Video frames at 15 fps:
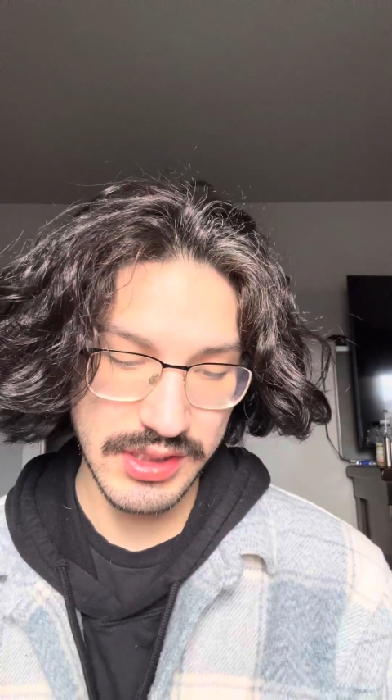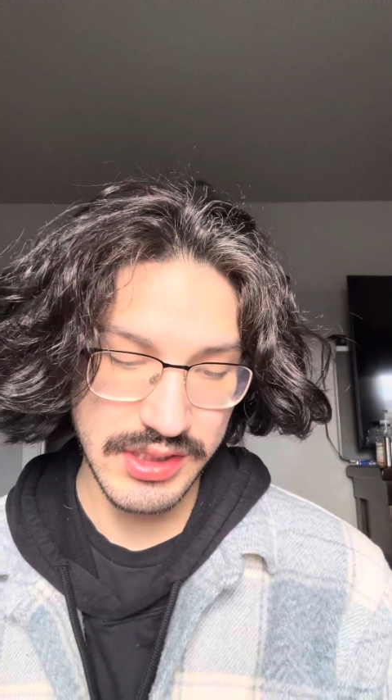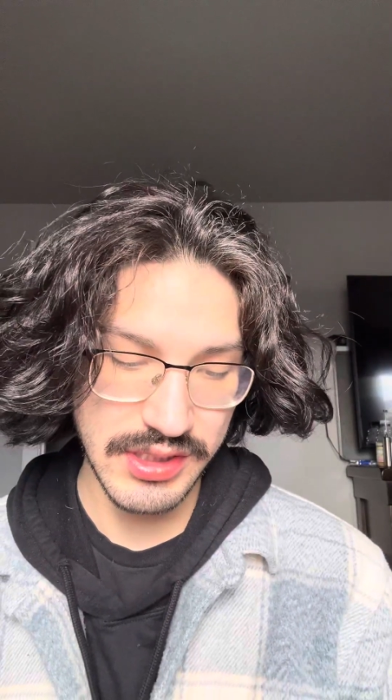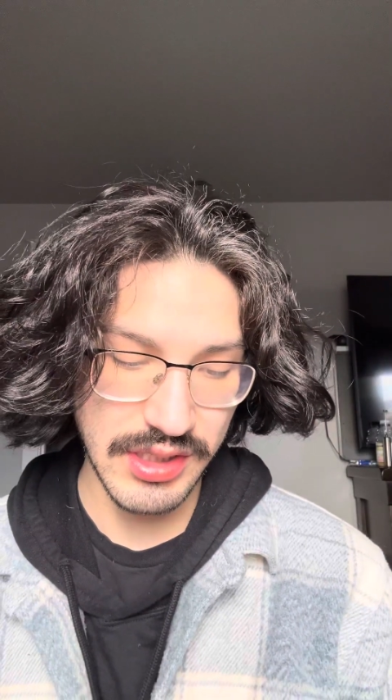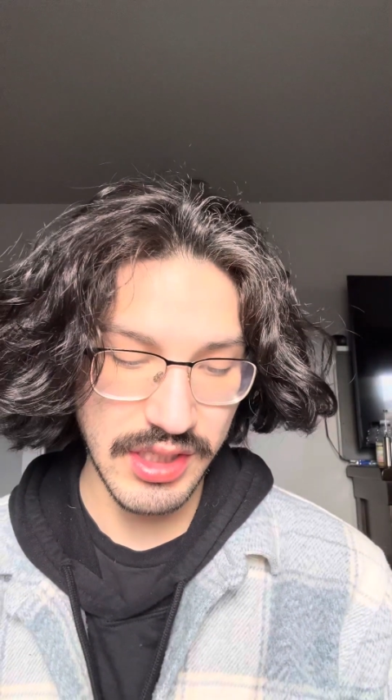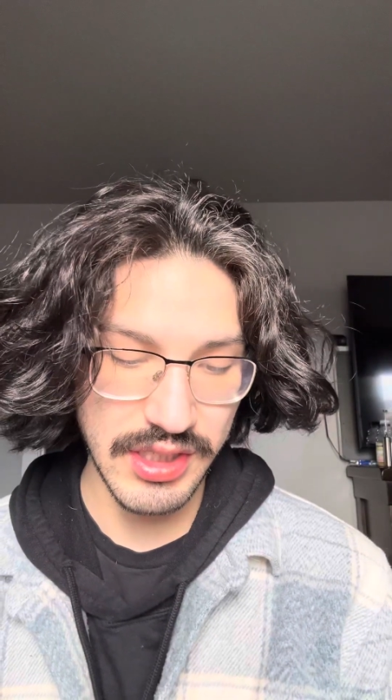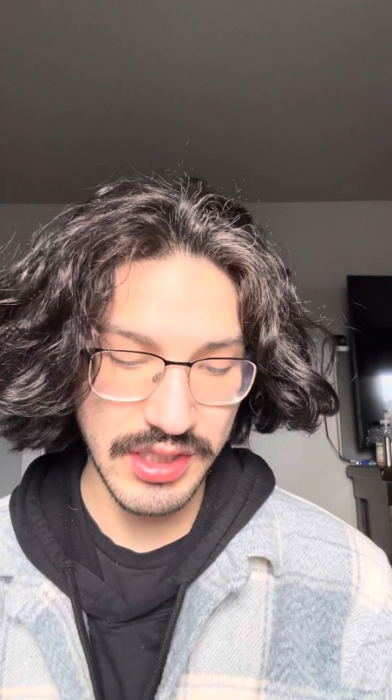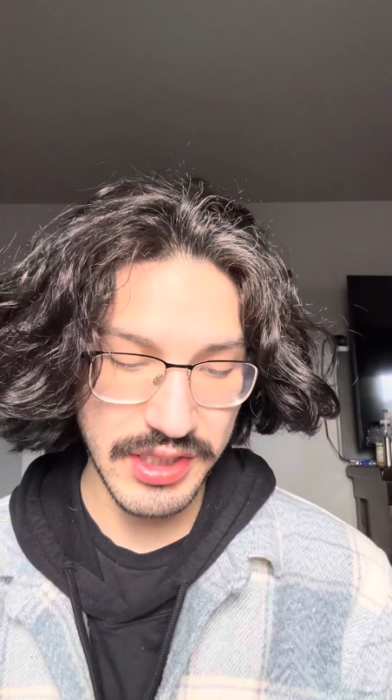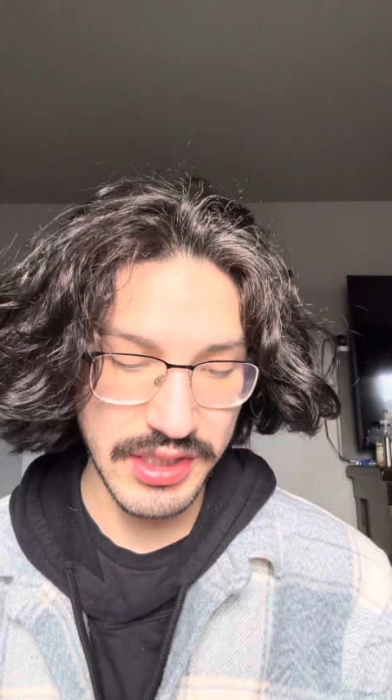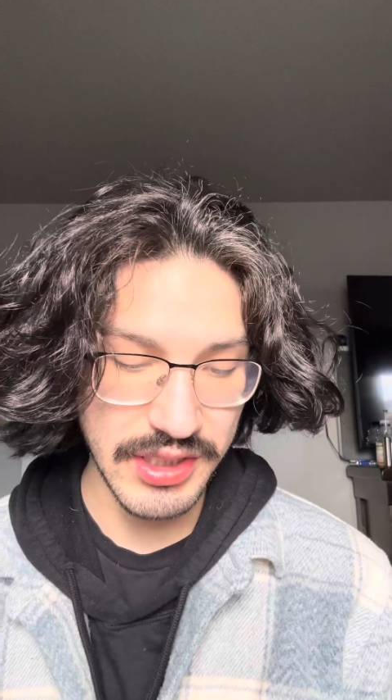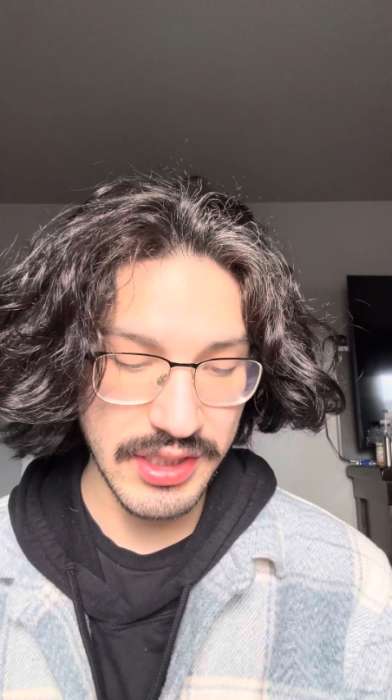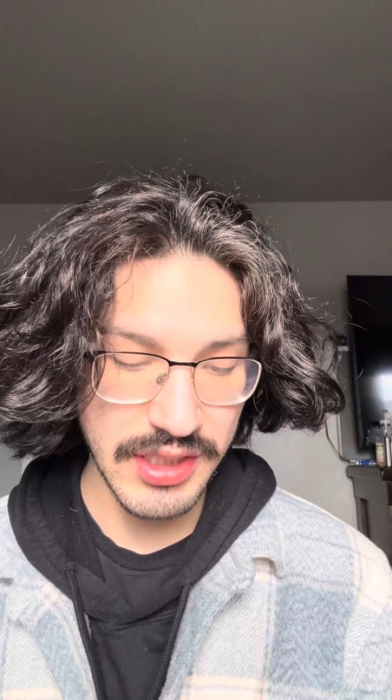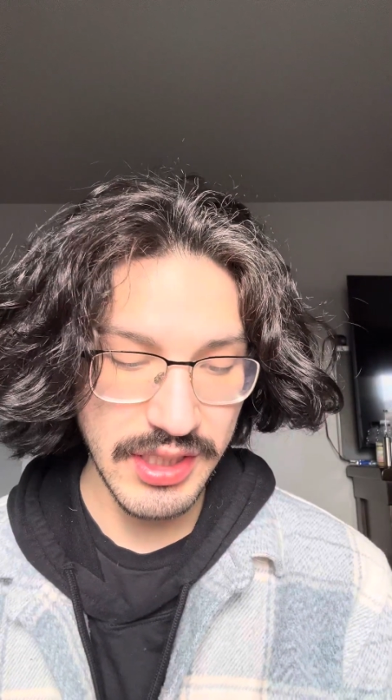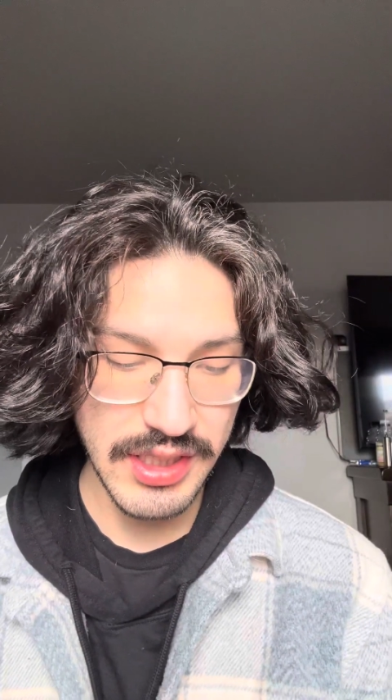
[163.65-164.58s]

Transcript: starting